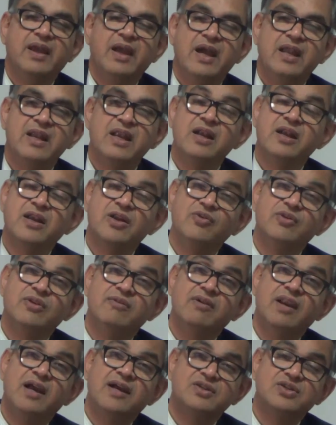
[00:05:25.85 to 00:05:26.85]
An interview, they
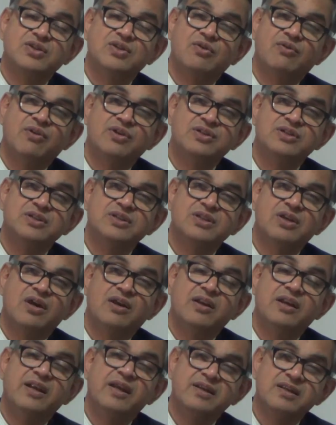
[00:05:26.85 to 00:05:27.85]
will ask you questions
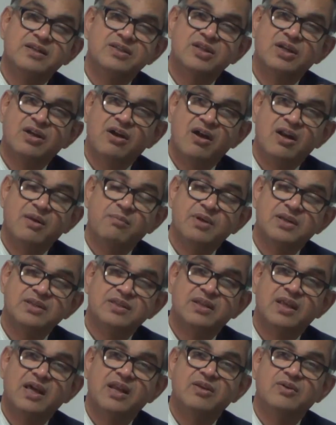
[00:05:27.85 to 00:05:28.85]
on latest economic
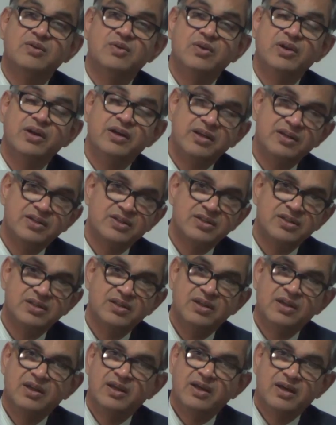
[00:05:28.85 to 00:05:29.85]
scenario, latest
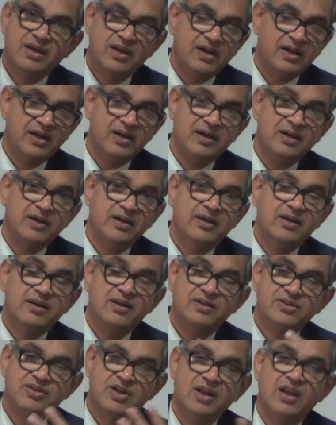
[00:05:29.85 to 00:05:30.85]
uh,
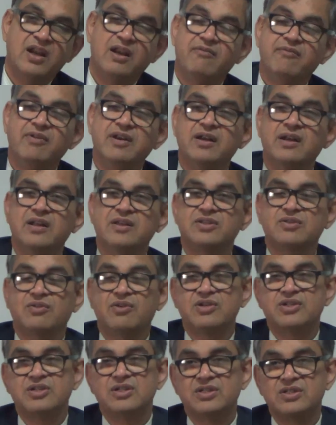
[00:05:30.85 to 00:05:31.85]
general awareness
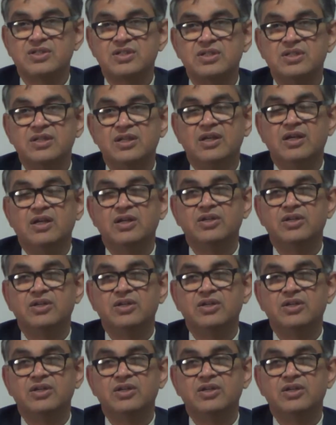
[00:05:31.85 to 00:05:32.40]
questions,